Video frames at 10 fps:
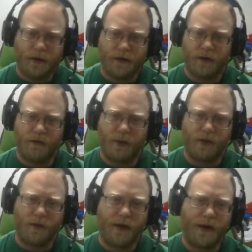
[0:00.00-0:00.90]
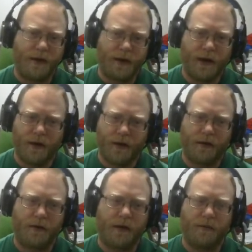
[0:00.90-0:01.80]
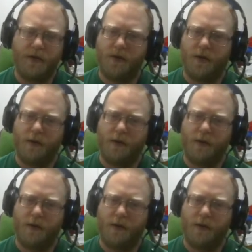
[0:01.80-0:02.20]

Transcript: So I'm going to run down here. I'm just going to